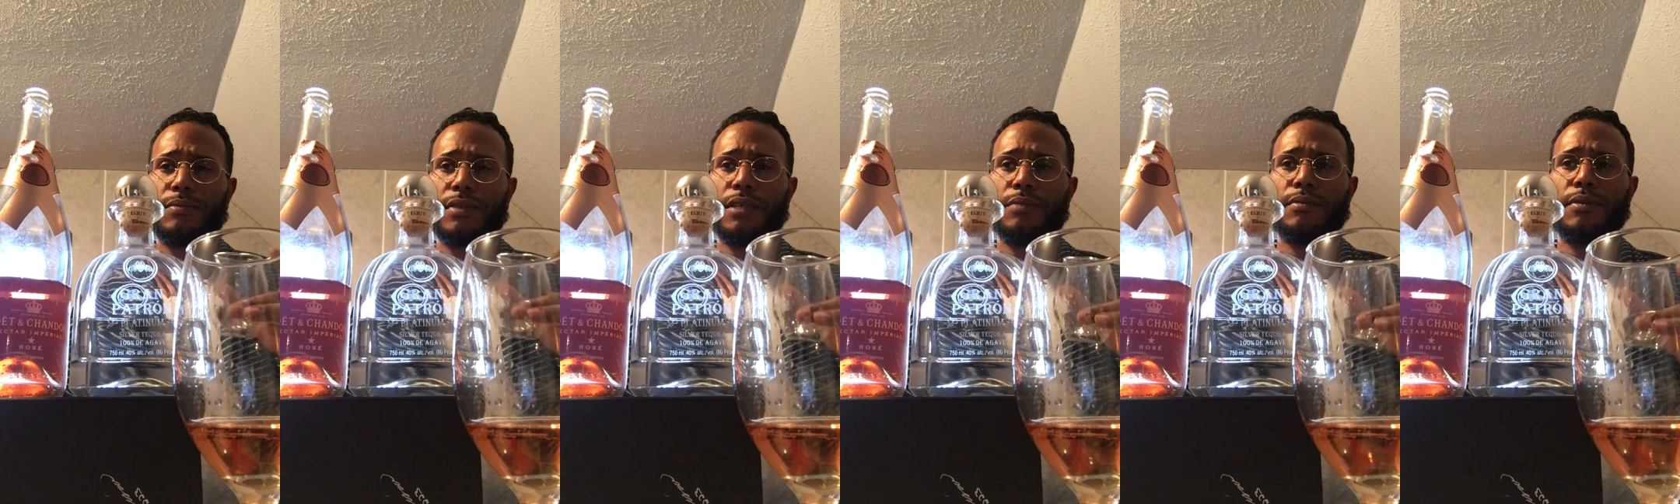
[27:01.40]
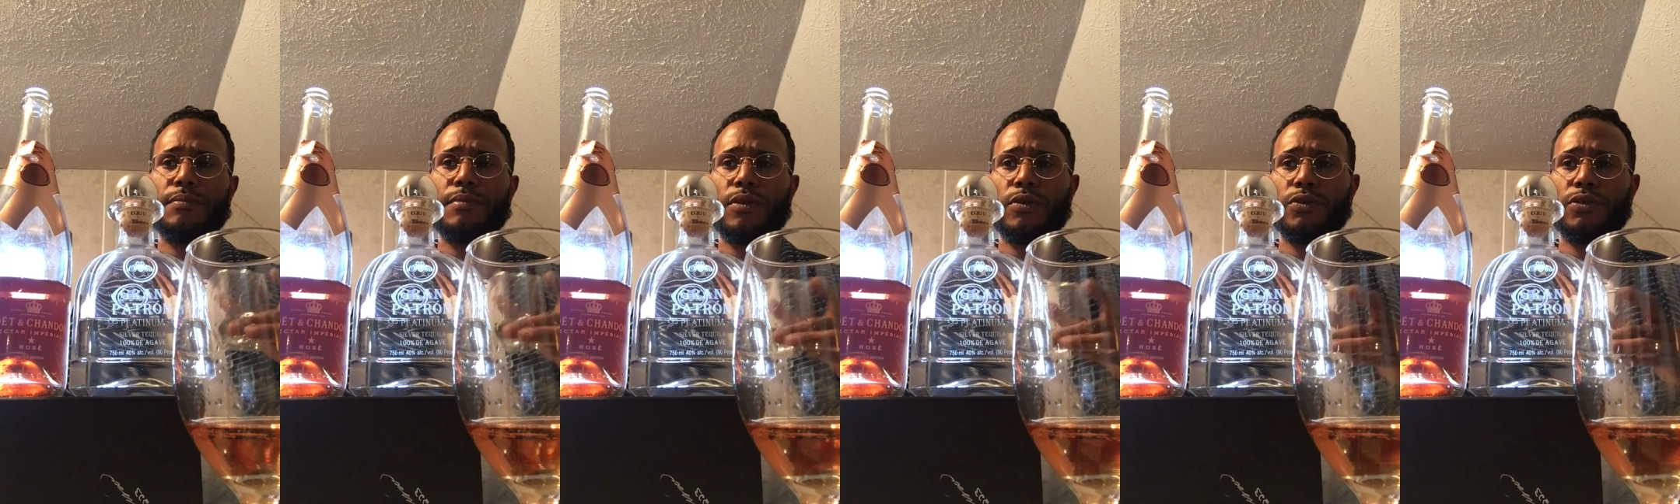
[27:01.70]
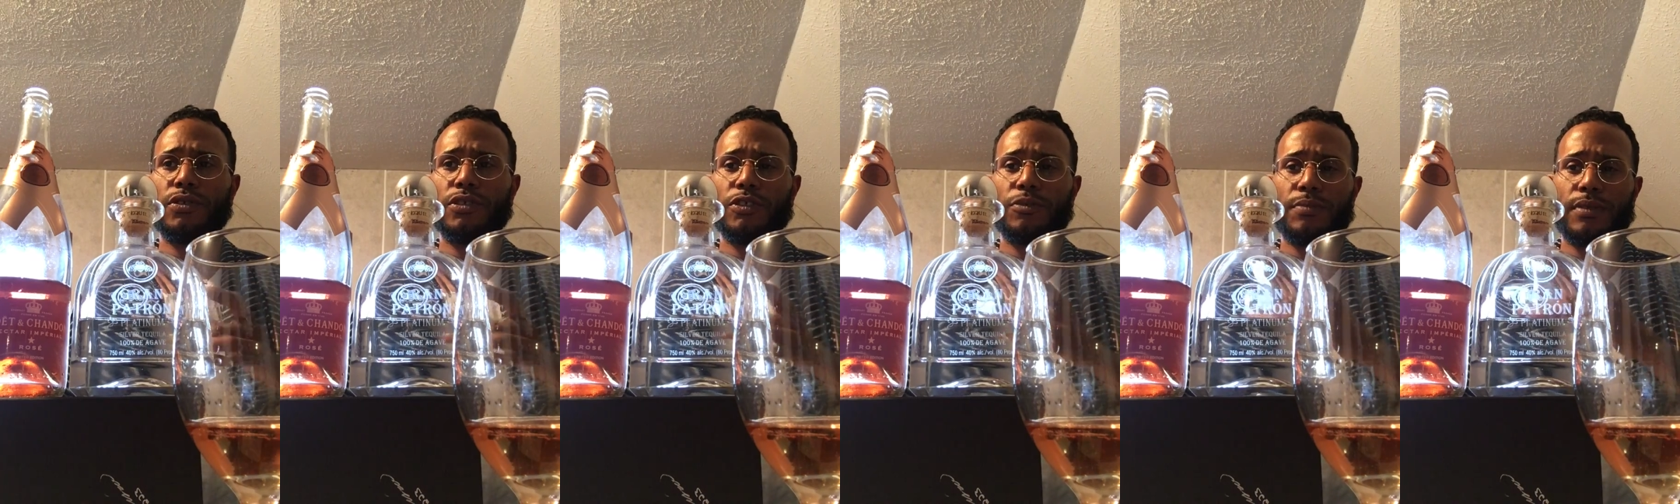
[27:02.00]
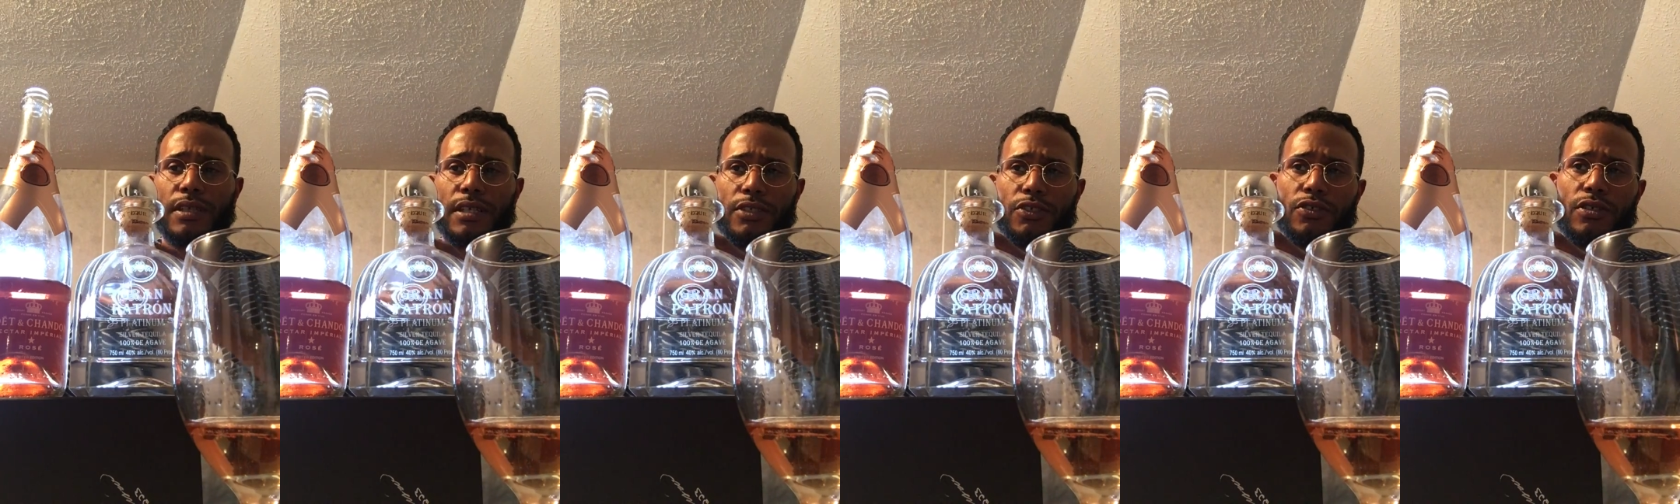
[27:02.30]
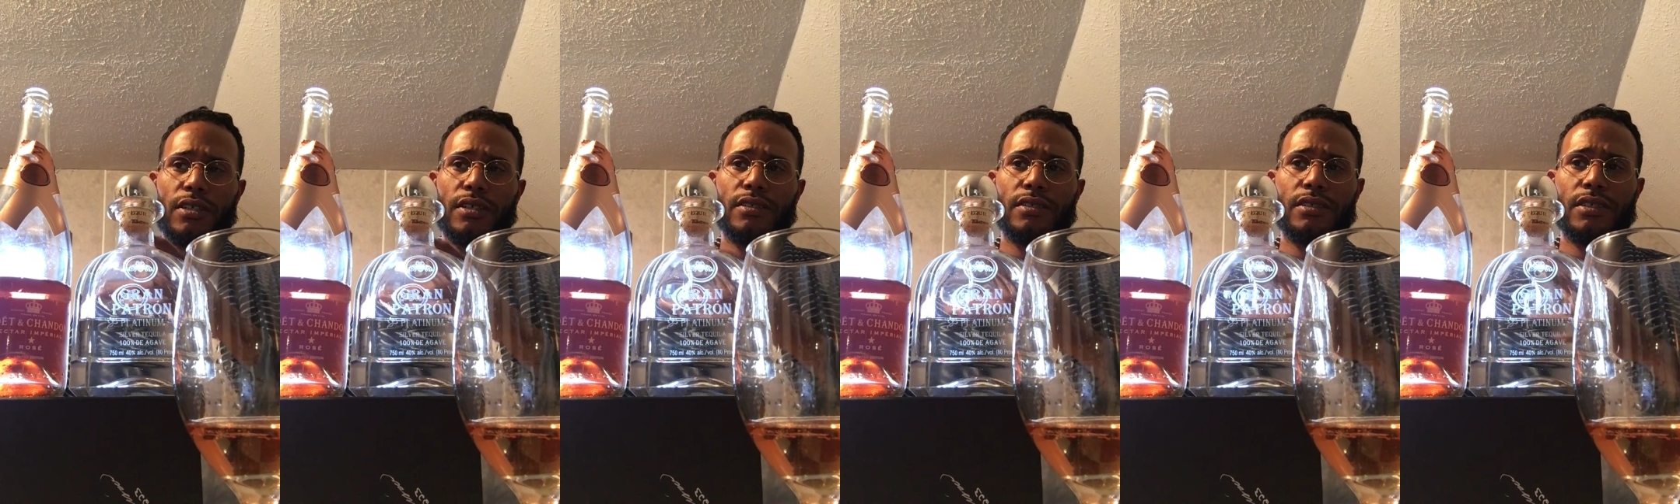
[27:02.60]
make mimosas, but I
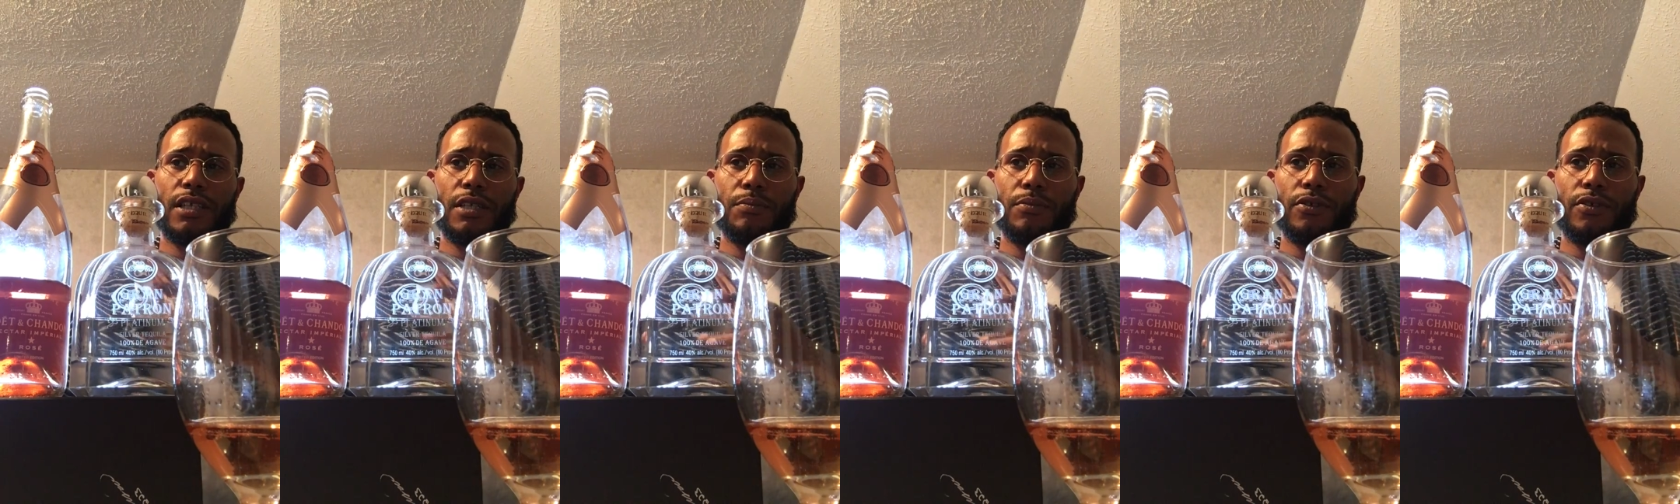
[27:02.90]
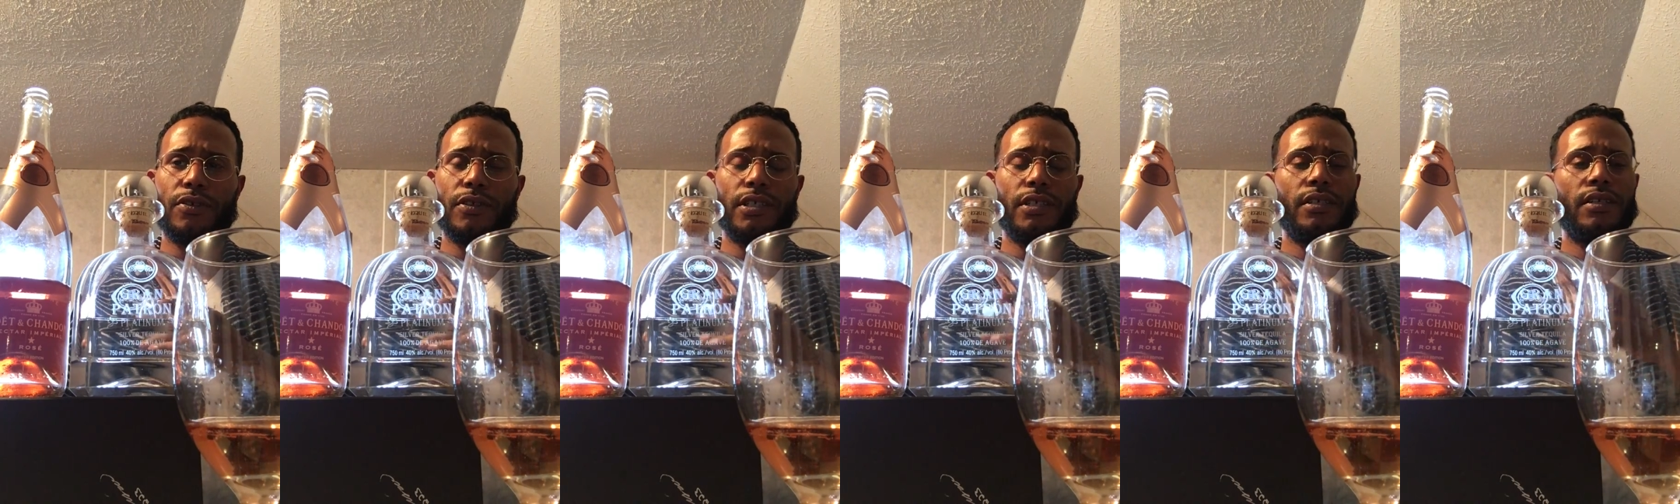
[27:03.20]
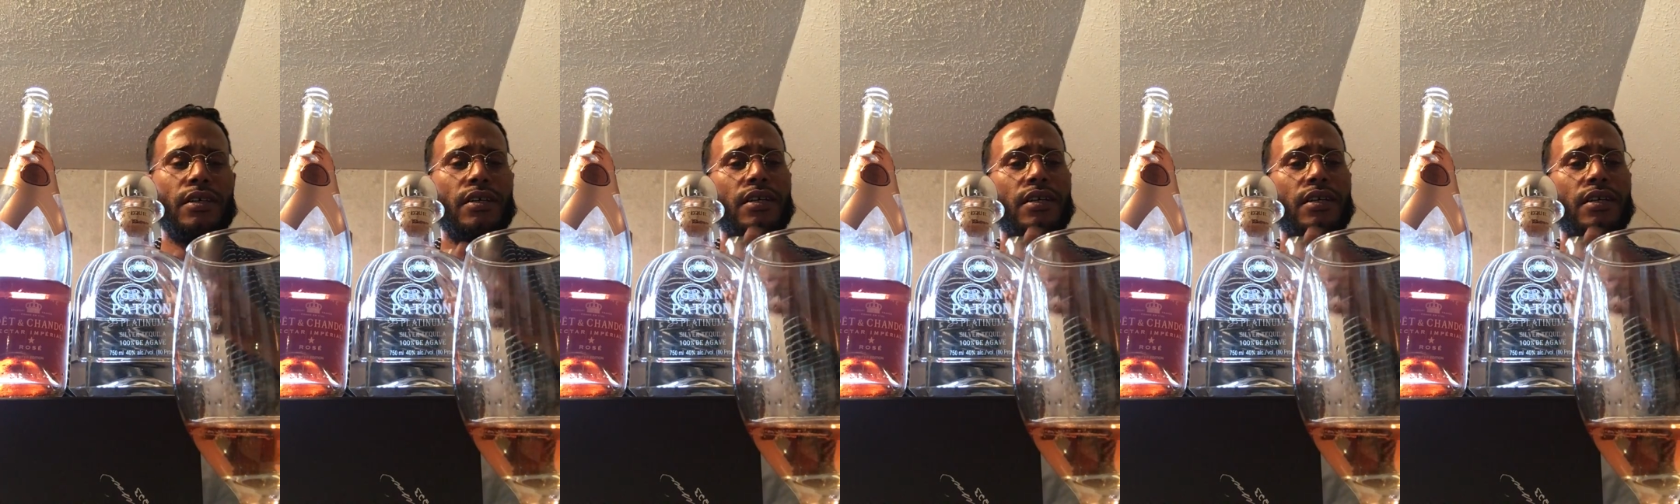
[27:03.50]
try to saber it,